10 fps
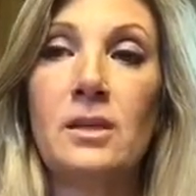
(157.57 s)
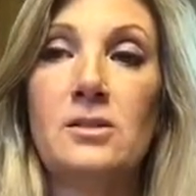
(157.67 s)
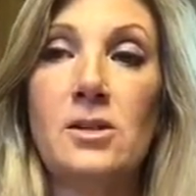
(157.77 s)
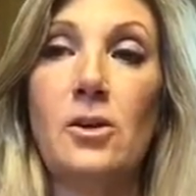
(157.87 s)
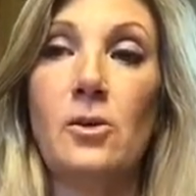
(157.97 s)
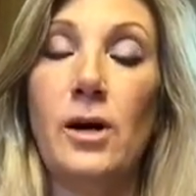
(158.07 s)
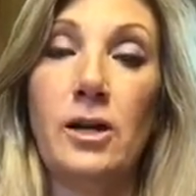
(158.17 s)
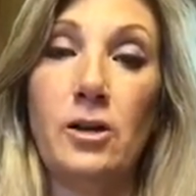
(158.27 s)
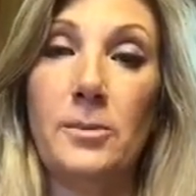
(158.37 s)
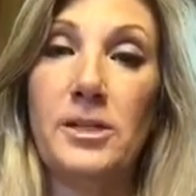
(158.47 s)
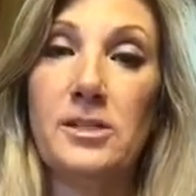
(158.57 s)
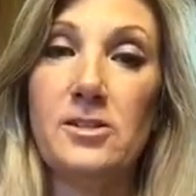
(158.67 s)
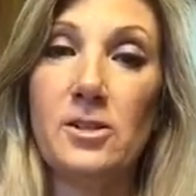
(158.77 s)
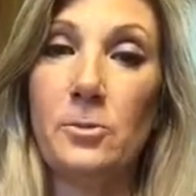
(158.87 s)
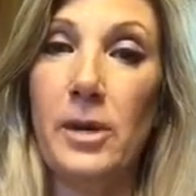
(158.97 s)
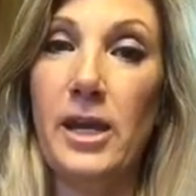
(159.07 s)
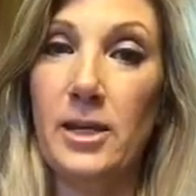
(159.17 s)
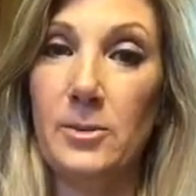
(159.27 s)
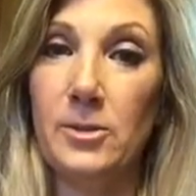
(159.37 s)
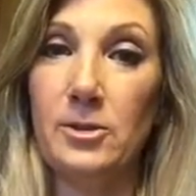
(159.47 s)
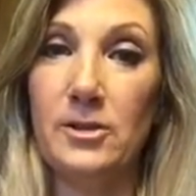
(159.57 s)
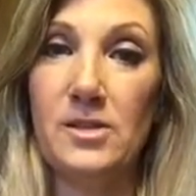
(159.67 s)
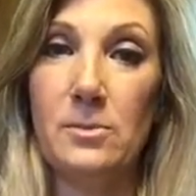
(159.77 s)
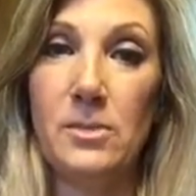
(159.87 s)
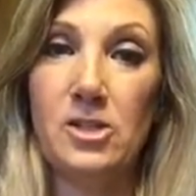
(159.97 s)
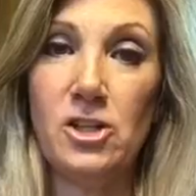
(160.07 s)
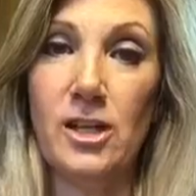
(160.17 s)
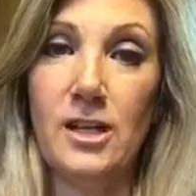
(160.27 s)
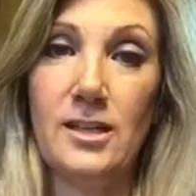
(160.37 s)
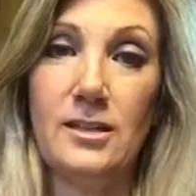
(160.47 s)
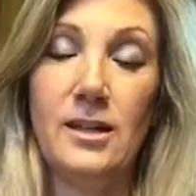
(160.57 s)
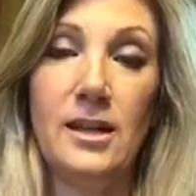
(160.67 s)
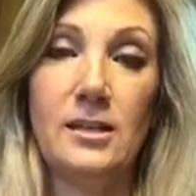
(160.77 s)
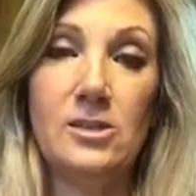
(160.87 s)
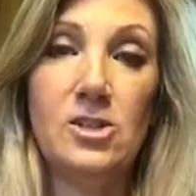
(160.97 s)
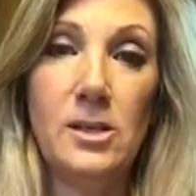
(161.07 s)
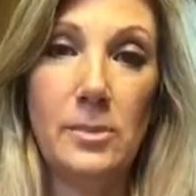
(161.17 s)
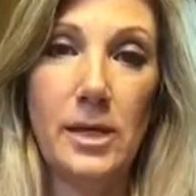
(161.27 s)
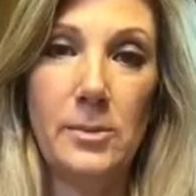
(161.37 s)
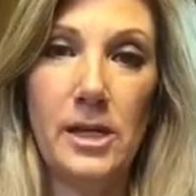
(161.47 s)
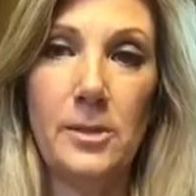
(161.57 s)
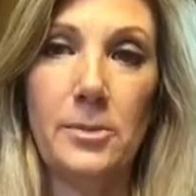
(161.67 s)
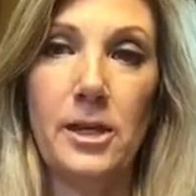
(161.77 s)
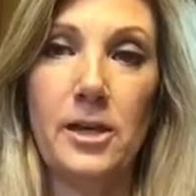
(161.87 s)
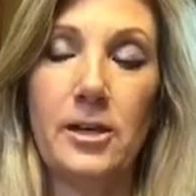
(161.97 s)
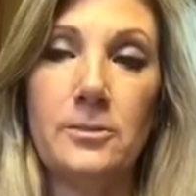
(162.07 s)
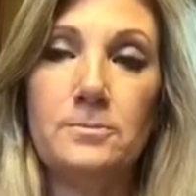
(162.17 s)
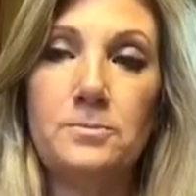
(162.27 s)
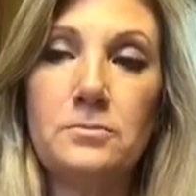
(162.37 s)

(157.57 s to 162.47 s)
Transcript: So I called my sister Pam, who lives in Michigan, and she met me up there.